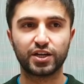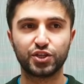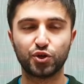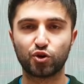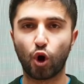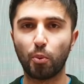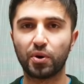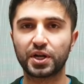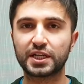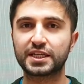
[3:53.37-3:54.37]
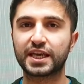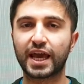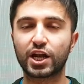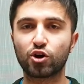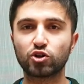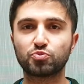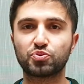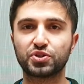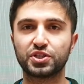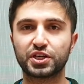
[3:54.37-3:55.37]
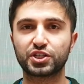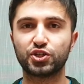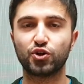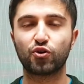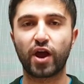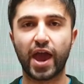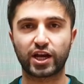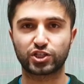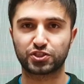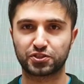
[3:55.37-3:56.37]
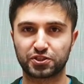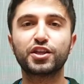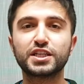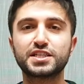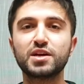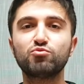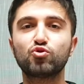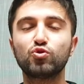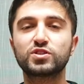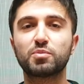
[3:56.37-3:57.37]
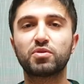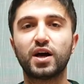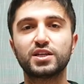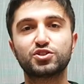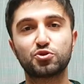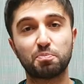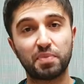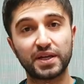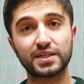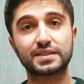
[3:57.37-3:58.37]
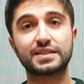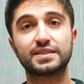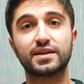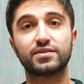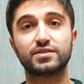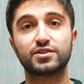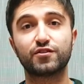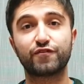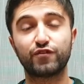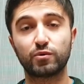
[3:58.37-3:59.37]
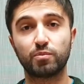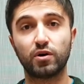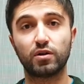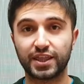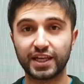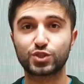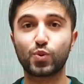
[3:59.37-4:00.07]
your opponent cannot predict your actions. The same rules applies to penalty areas in football. That's